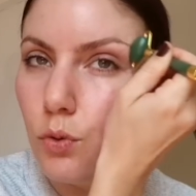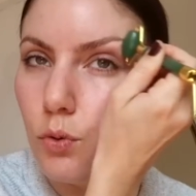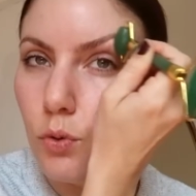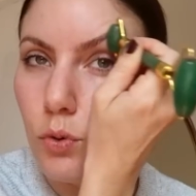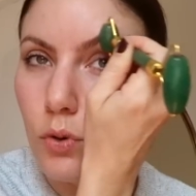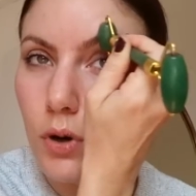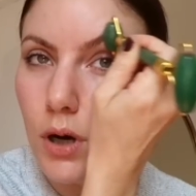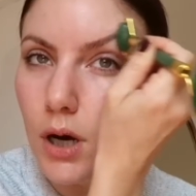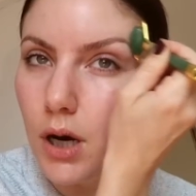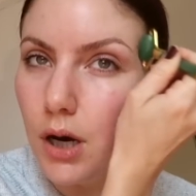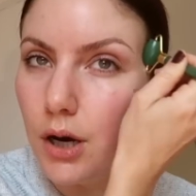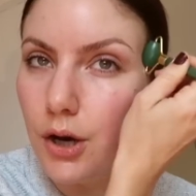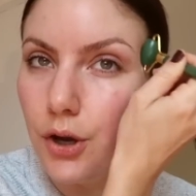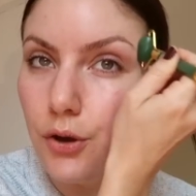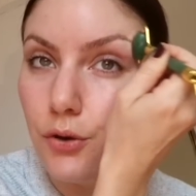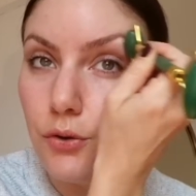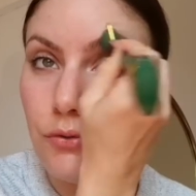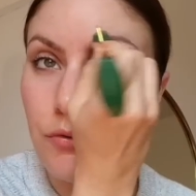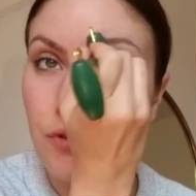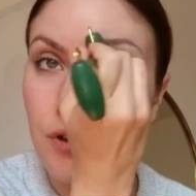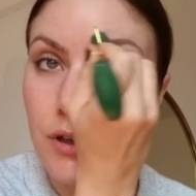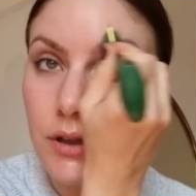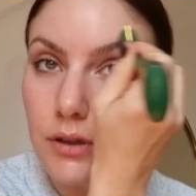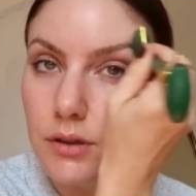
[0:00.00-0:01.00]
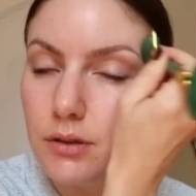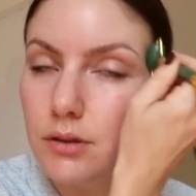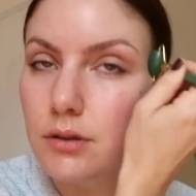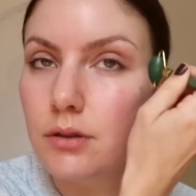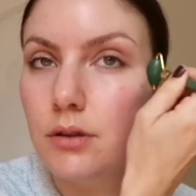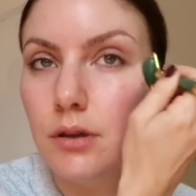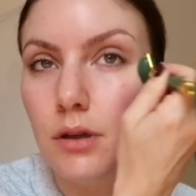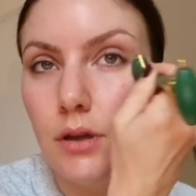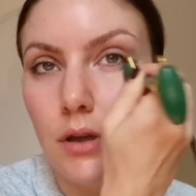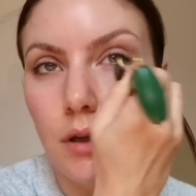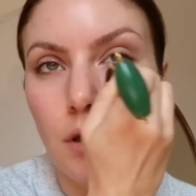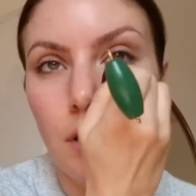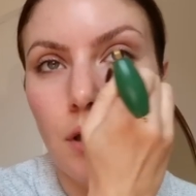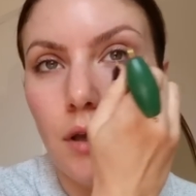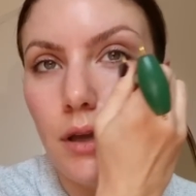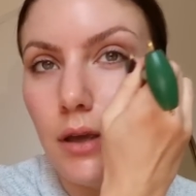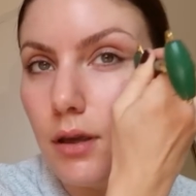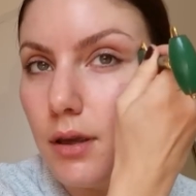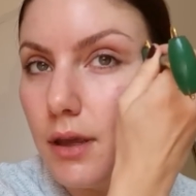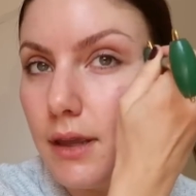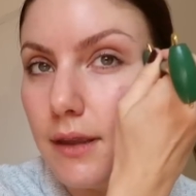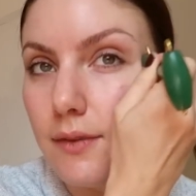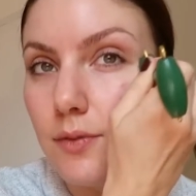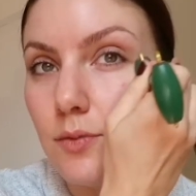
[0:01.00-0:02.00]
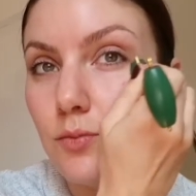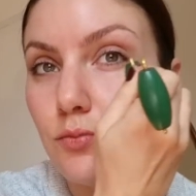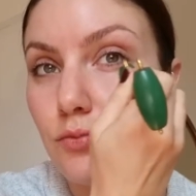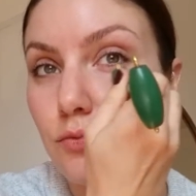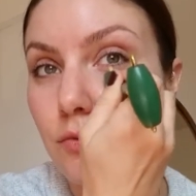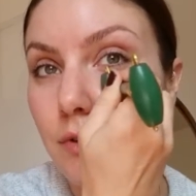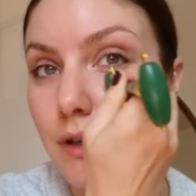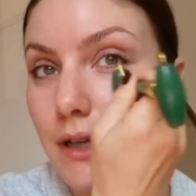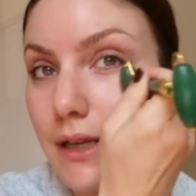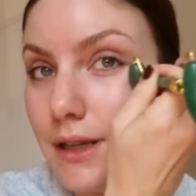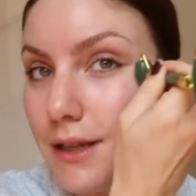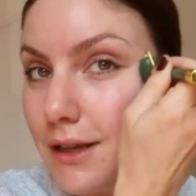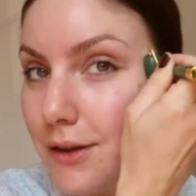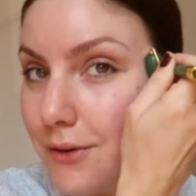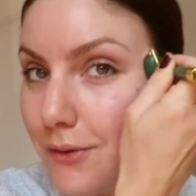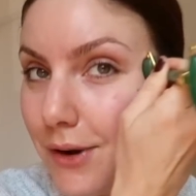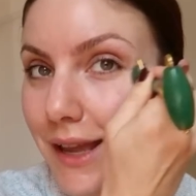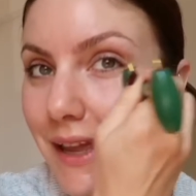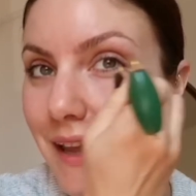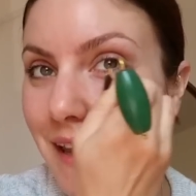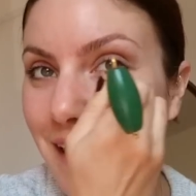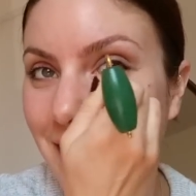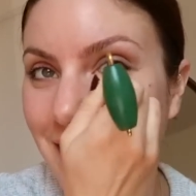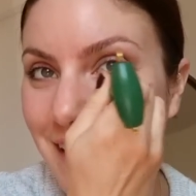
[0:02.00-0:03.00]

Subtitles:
or hungover. It's really great.